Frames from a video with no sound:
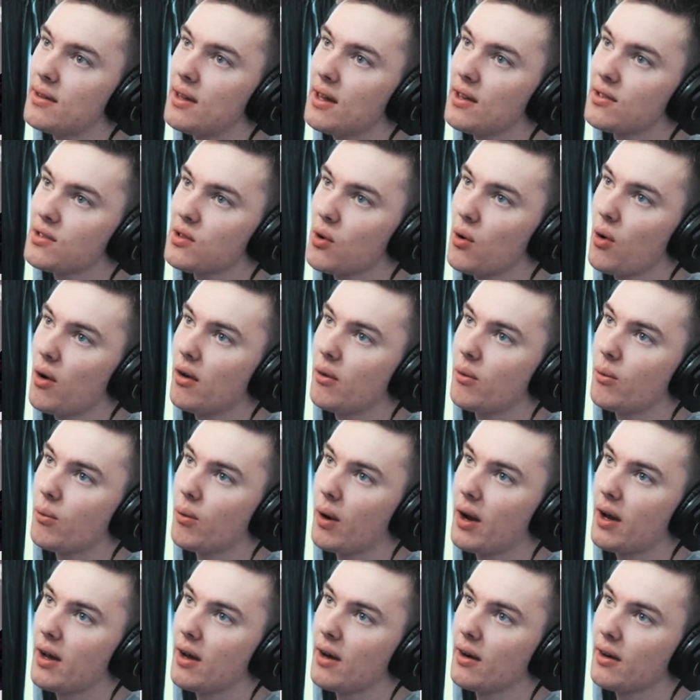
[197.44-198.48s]
Now Zuho and
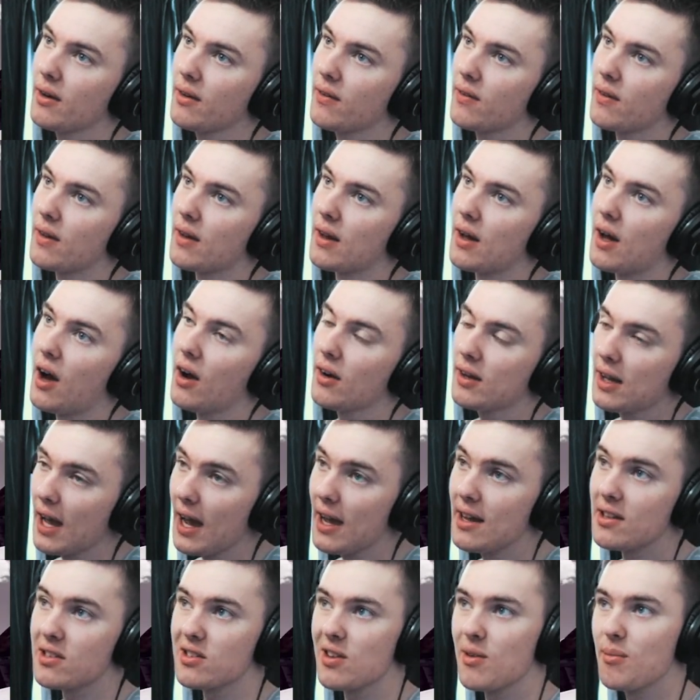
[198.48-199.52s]
Wei Young are there.
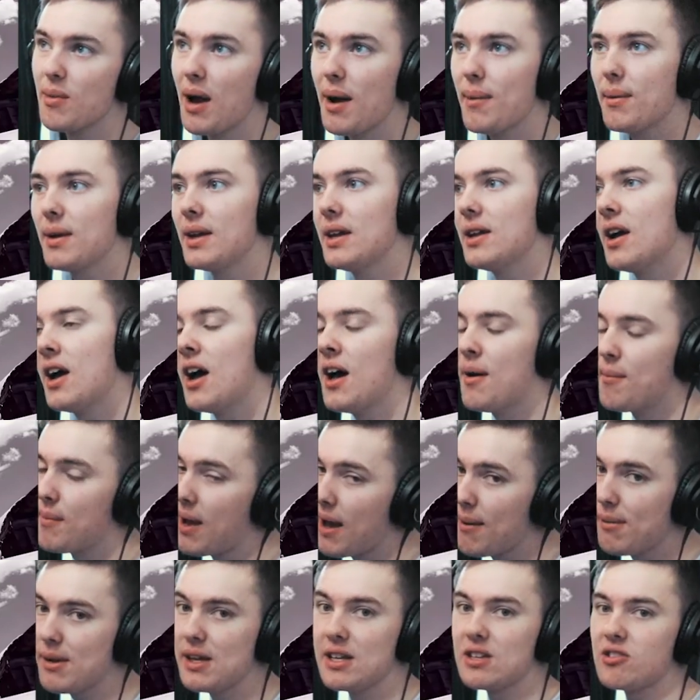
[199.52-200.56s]
Okay, so maybe
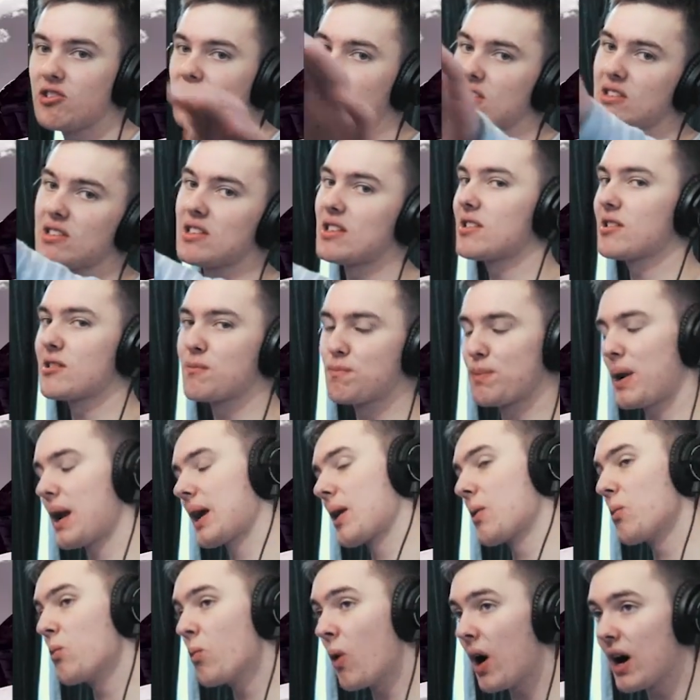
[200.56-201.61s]
it's just this is
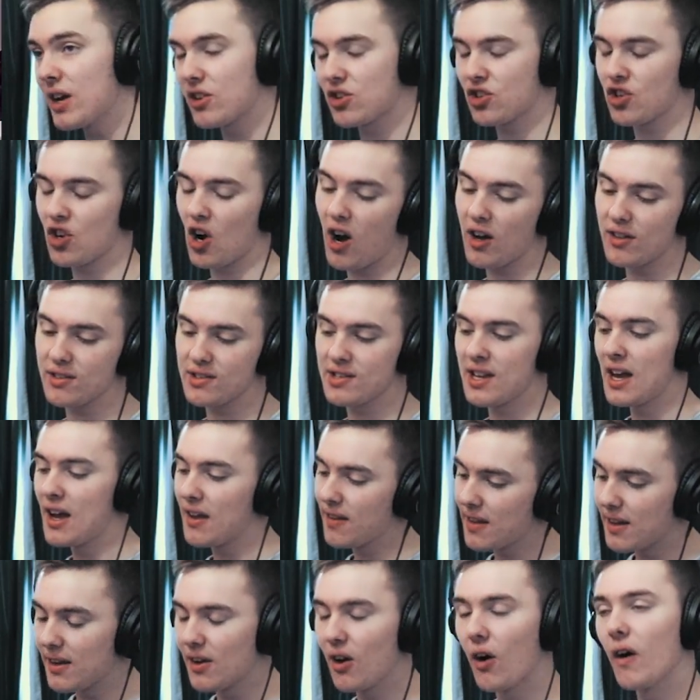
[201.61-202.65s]
black and white shots.
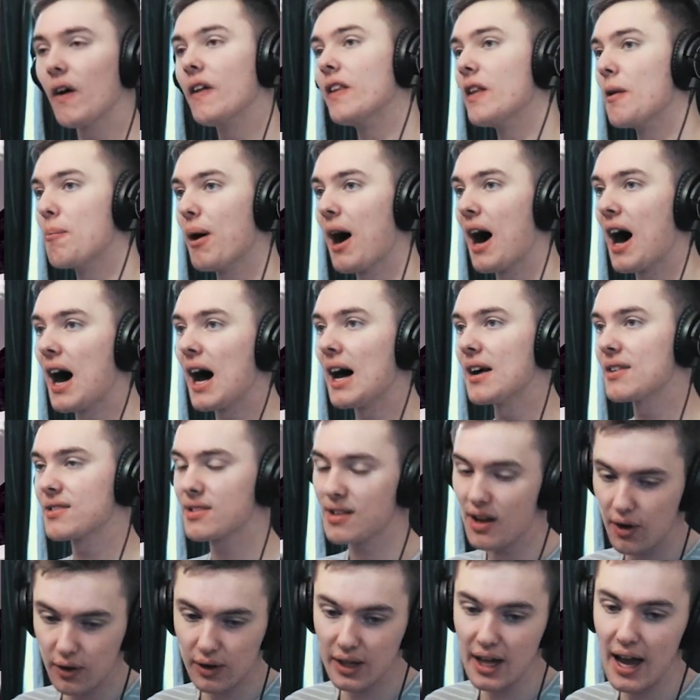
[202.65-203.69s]
They're not in the past.
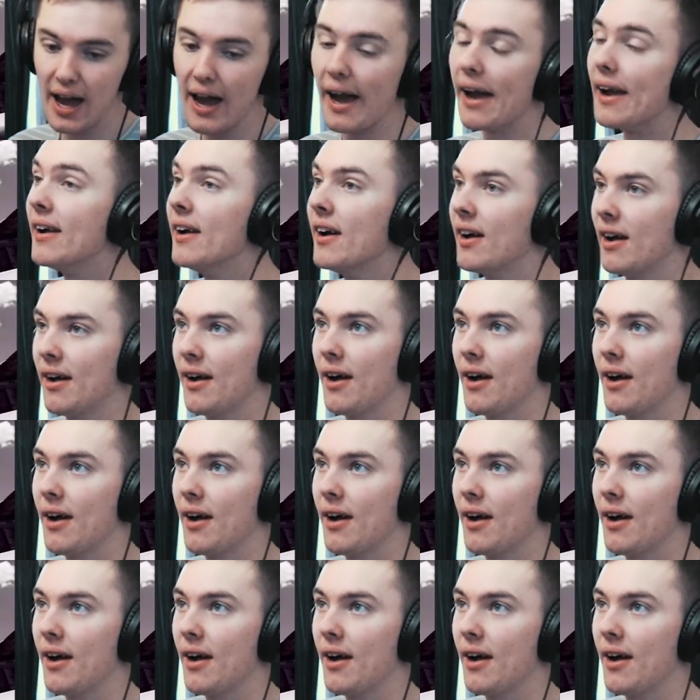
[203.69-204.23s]
Okay.